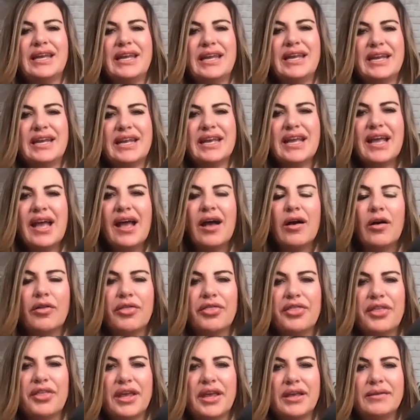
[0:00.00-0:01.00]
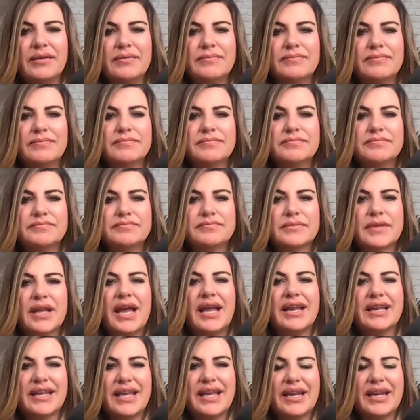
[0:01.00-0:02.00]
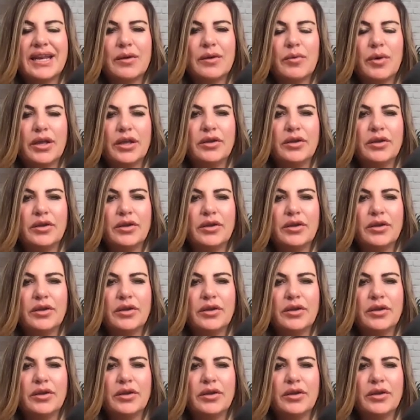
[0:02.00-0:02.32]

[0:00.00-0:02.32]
eating healthy and getting